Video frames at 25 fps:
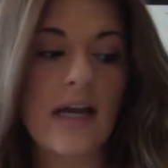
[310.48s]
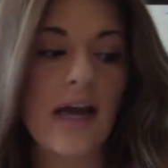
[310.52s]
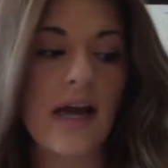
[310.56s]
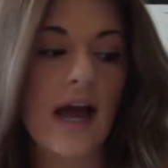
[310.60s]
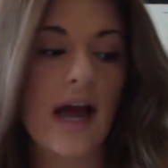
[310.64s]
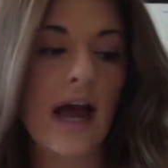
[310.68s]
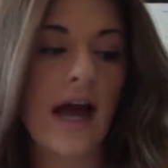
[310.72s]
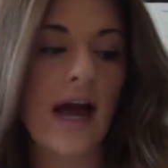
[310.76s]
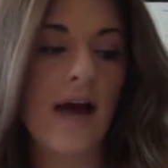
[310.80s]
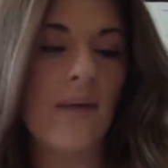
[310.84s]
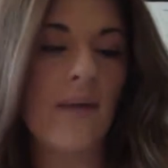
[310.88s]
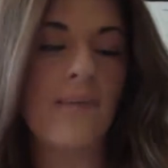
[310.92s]

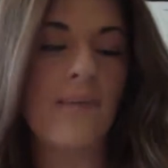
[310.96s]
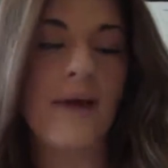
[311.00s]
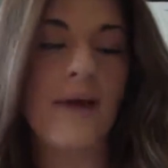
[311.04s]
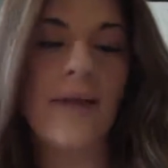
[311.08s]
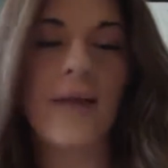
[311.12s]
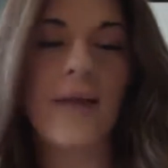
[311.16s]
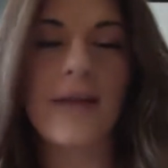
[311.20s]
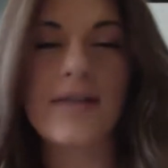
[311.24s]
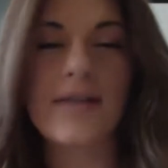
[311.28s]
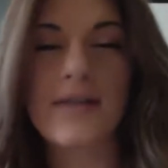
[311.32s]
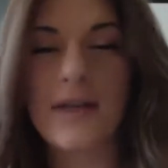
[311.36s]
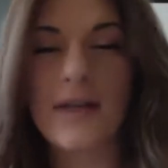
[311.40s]
and
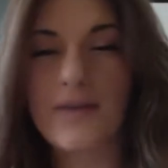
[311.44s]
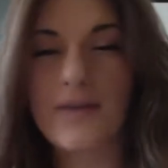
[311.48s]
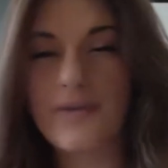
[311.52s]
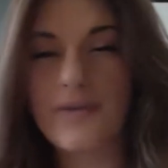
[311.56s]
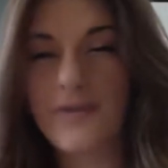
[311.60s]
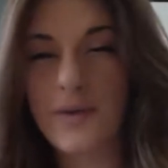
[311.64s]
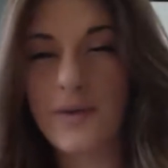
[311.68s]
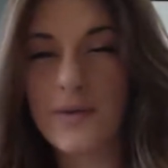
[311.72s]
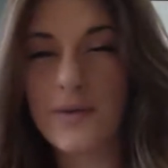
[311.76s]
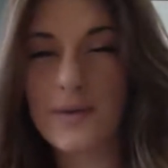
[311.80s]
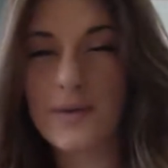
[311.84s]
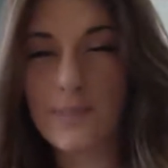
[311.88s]
then a
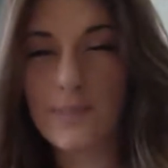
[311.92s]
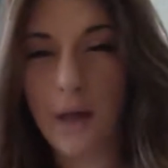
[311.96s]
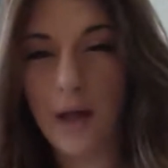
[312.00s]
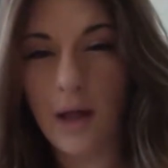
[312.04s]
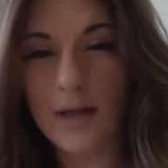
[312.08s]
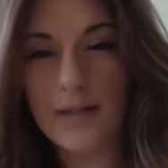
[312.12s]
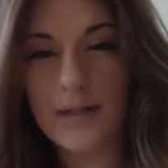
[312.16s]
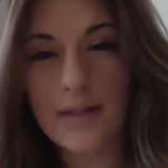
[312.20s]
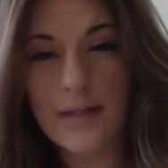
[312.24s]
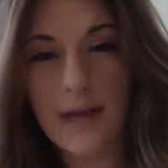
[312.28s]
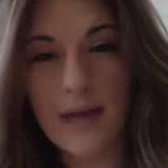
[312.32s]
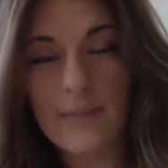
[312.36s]
few small
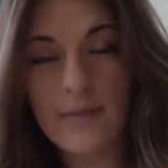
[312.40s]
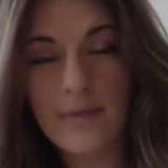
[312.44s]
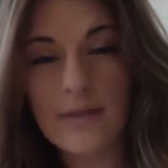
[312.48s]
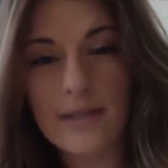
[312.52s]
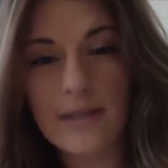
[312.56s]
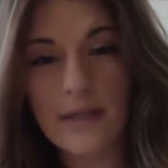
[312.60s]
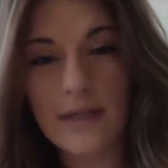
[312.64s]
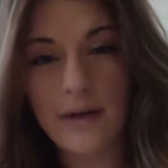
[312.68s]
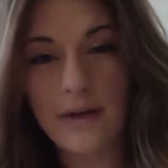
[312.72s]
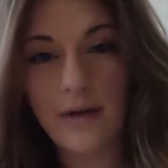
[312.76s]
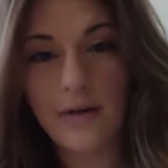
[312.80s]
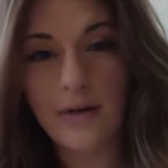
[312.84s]
assignments
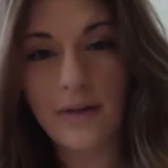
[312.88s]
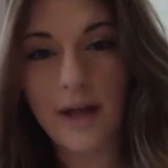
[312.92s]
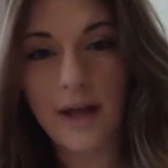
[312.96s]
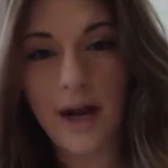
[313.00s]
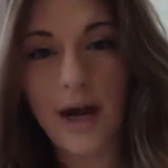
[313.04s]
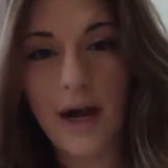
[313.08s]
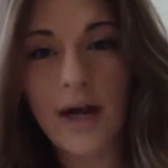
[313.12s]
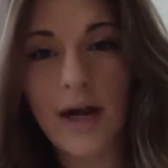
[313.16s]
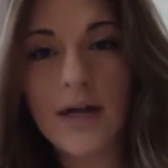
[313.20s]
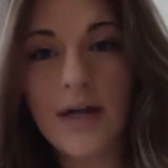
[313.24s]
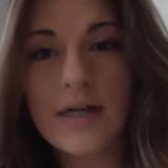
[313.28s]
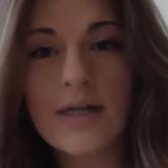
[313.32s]
here or
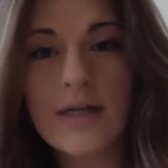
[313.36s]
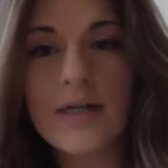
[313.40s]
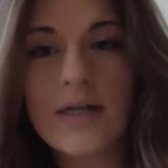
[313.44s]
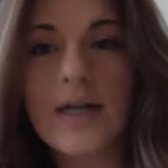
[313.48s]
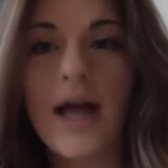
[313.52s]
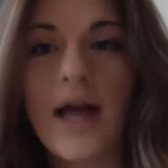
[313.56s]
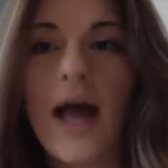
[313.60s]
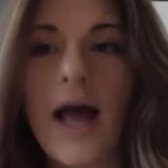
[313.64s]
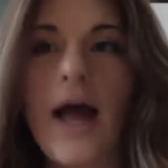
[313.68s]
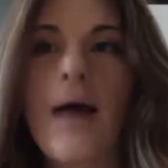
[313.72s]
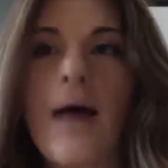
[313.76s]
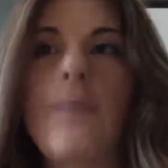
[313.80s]
there.
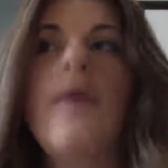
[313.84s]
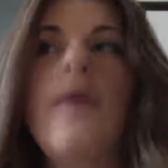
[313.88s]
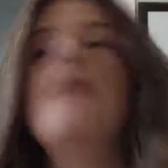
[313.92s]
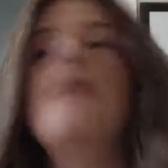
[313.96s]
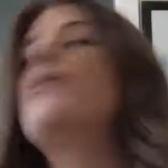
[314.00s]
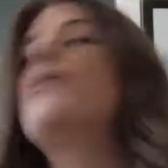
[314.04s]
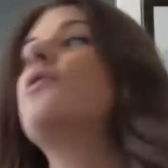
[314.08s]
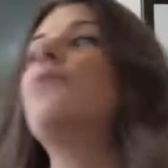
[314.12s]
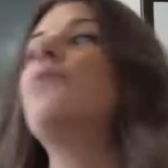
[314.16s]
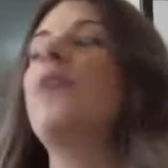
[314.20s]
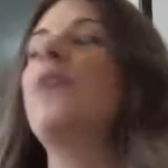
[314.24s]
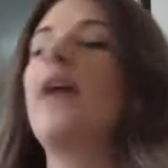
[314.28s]
And
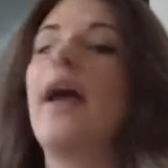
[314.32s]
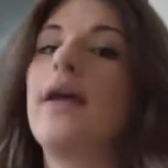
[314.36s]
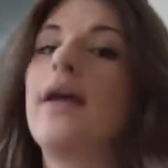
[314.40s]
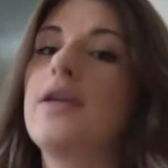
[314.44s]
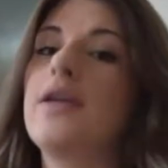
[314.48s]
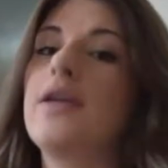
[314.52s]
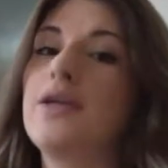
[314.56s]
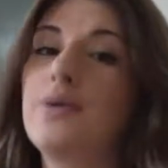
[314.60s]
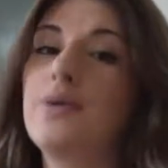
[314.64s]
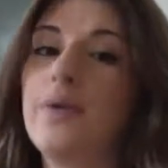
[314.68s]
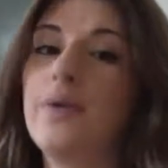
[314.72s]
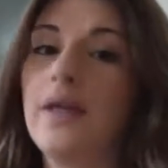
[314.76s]
don't forget,
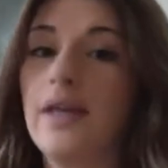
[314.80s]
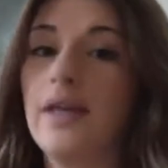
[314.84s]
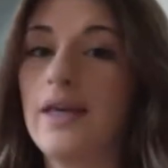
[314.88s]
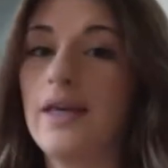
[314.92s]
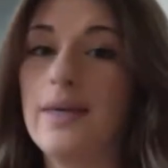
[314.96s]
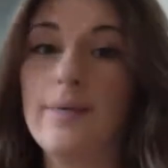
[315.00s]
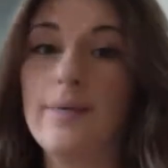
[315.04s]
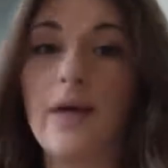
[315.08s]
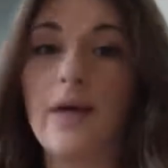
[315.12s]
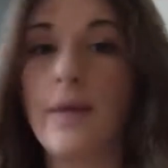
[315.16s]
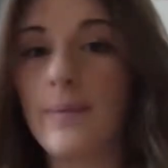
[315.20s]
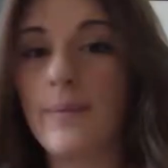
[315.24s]
you can
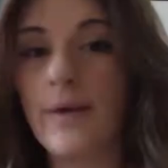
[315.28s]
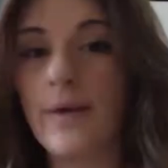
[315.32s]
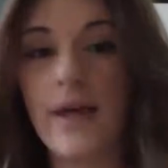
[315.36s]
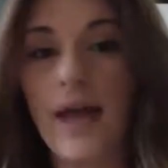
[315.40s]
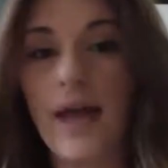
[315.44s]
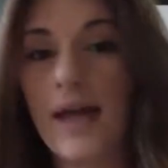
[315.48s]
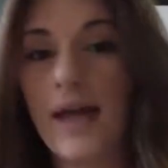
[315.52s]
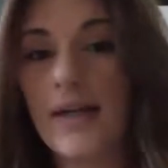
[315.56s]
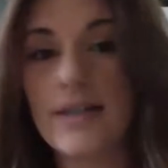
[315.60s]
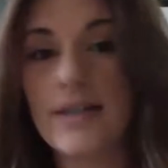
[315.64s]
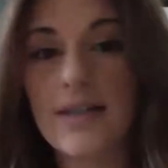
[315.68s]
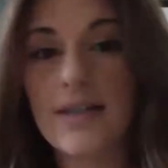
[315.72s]
email me
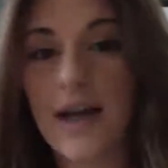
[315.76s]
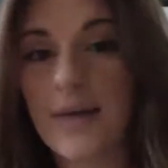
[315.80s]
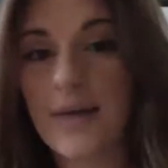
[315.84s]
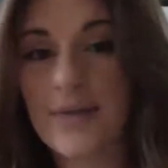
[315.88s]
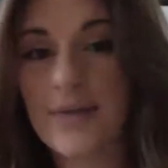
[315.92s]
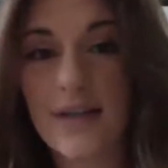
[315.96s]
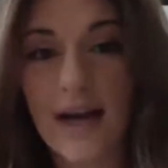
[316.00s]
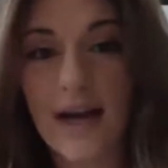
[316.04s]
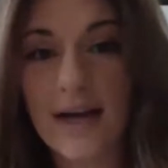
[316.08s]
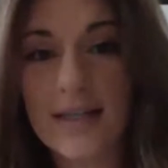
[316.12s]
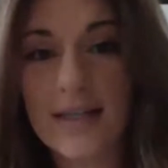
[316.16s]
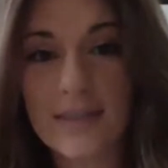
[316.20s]
anytime
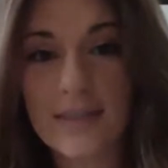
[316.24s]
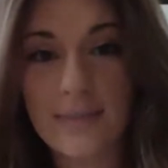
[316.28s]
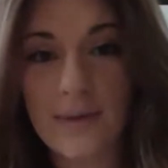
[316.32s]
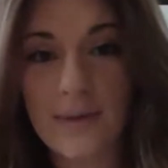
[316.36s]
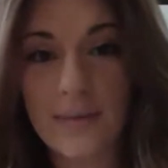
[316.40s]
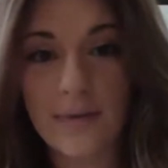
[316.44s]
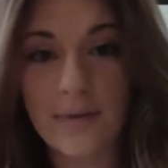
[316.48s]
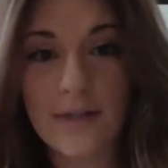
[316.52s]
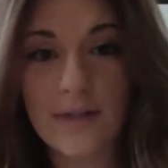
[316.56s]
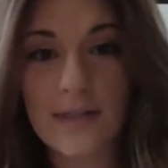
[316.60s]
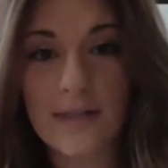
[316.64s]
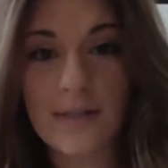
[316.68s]
to ask me
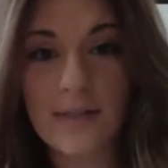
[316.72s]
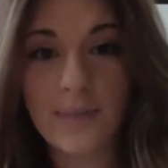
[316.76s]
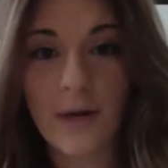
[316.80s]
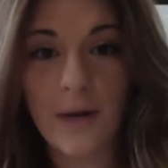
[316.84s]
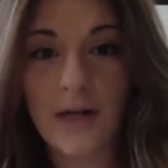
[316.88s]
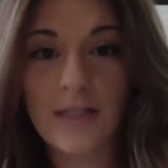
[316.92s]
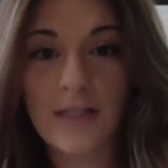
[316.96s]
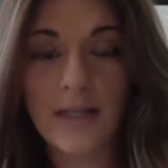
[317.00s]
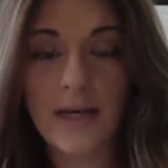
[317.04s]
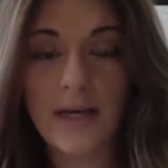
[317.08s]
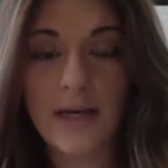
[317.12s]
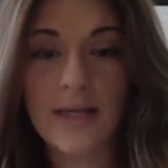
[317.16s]
about these
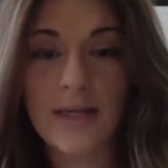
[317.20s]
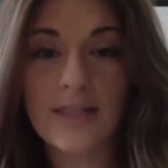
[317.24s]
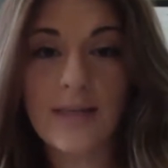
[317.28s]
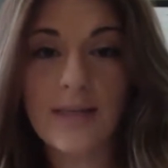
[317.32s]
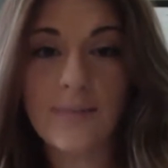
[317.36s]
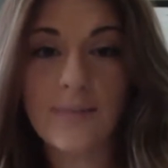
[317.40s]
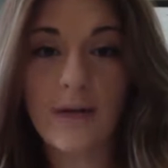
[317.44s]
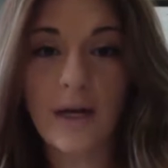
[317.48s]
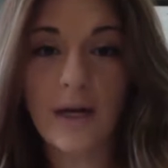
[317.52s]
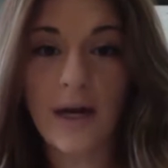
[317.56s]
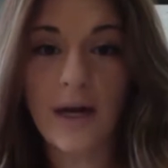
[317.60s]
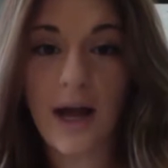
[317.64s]
projects. I'm
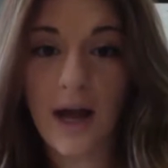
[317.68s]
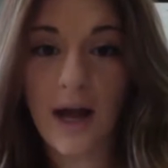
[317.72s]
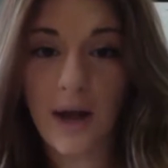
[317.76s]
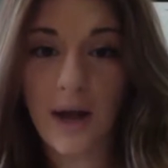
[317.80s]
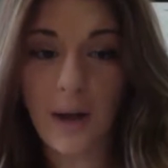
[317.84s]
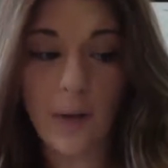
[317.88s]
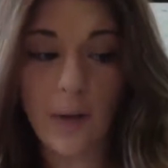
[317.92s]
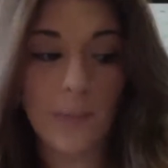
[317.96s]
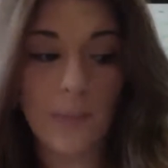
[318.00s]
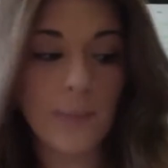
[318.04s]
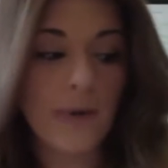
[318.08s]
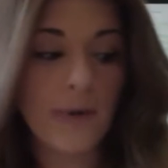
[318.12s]
here to
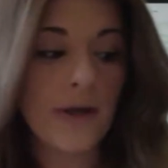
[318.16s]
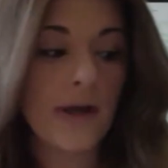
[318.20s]
help.